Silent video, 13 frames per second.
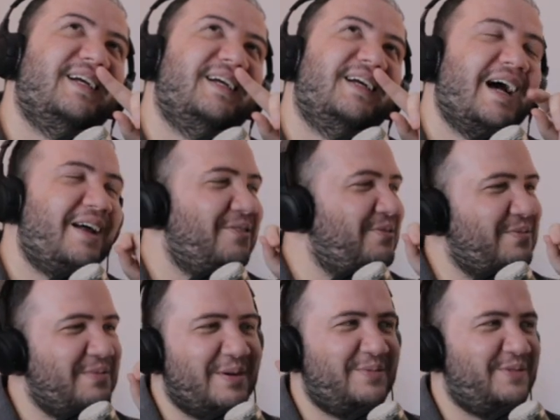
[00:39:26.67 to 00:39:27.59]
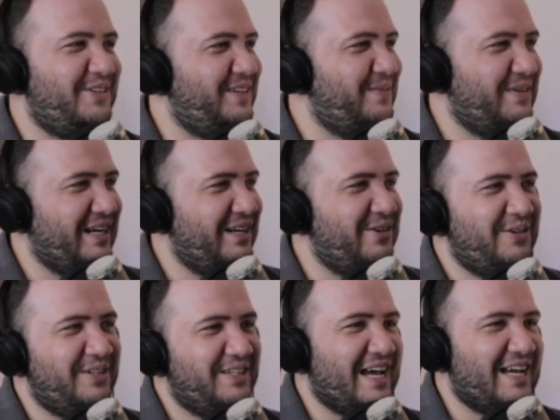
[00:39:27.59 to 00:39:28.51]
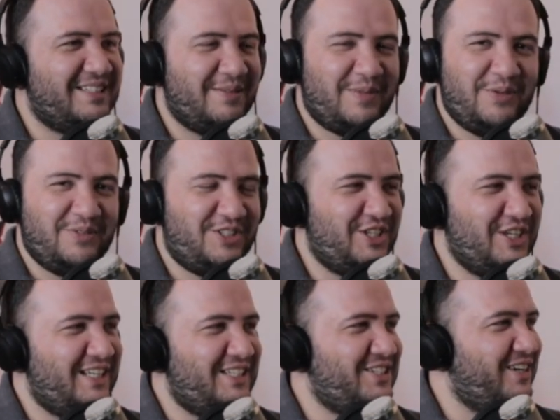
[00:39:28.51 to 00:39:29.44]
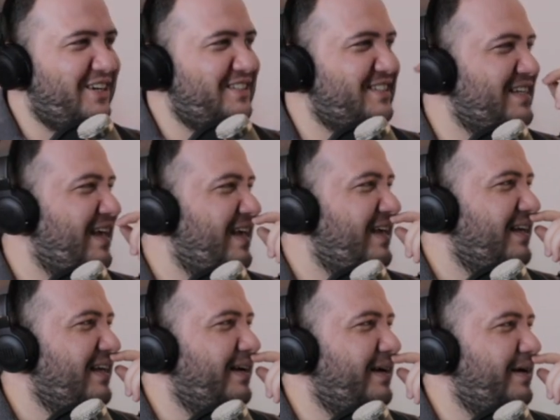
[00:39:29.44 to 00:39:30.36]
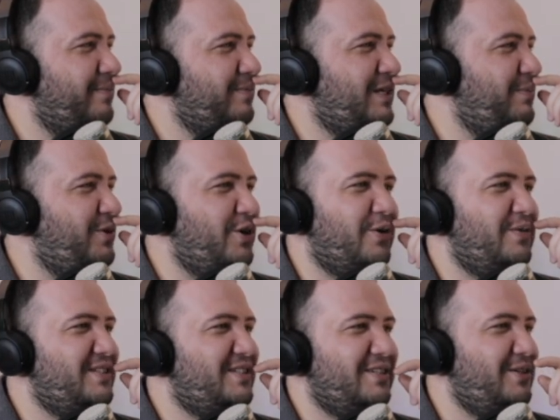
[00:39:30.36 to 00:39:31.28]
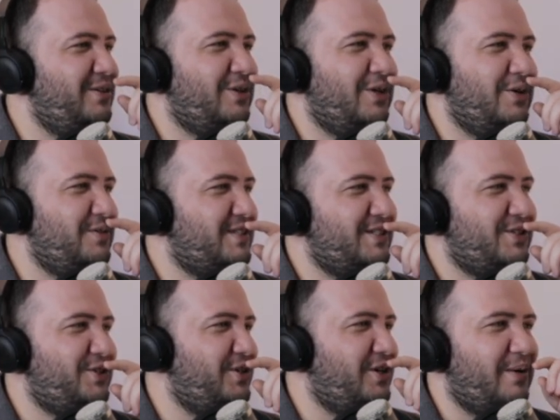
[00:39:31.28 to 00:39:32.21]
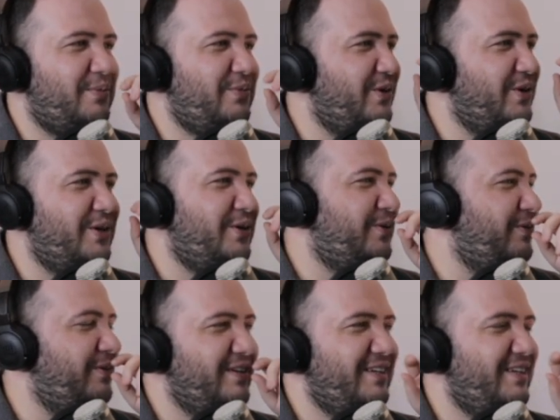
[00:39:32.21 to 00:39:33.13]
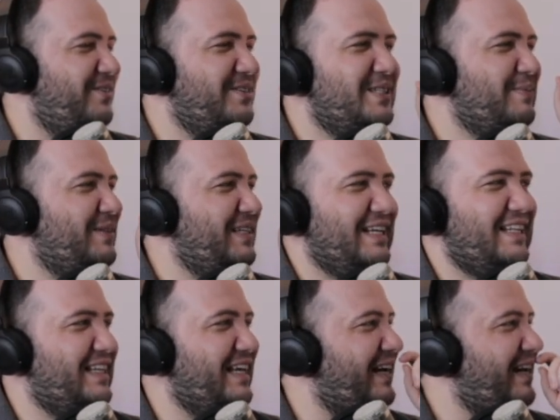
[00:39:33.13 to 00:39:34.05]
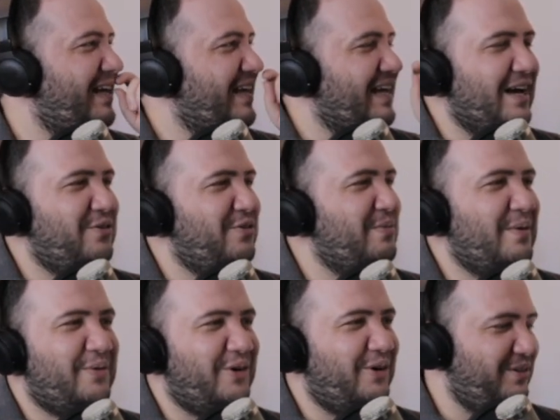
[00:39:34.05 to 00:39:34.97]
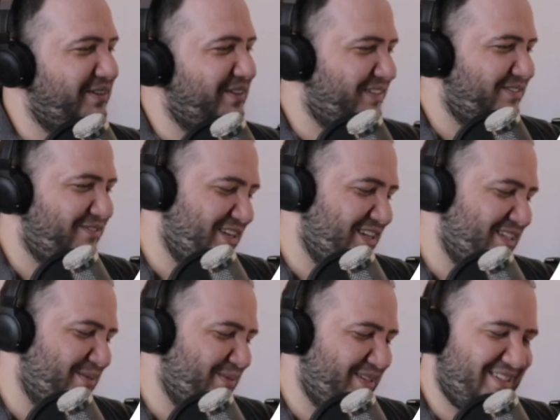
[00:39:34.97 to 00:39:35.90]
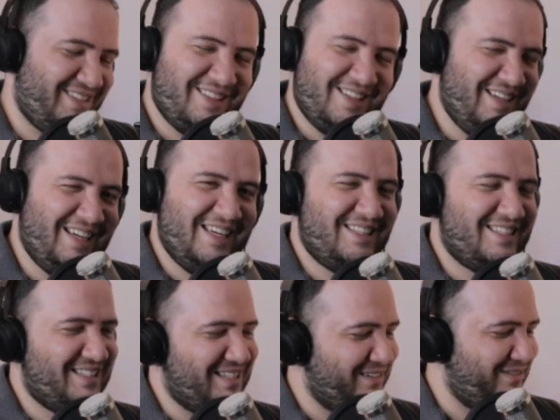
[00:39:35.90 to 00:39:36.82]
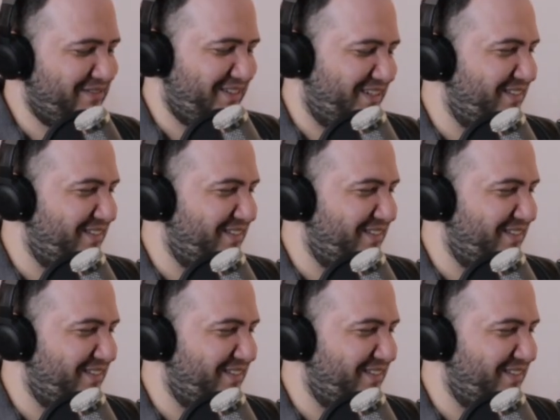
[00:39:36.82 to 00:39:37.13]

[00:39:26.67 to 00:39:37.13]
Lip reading: don't remember it, but I know it had something with jelly tots. Keep going till you close the shop. Whoa, you know, something like that. I don't remember all the phrases, but kid stuff, you know.